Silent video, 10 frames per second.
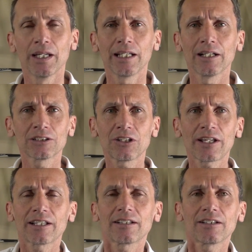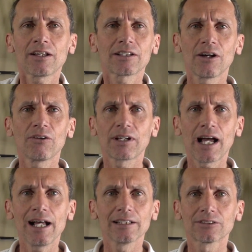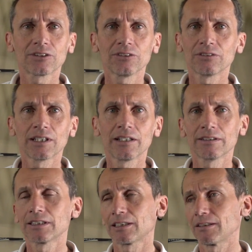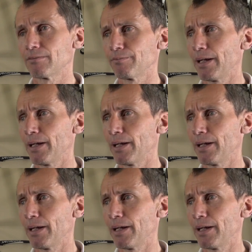it's like the old cars too. It's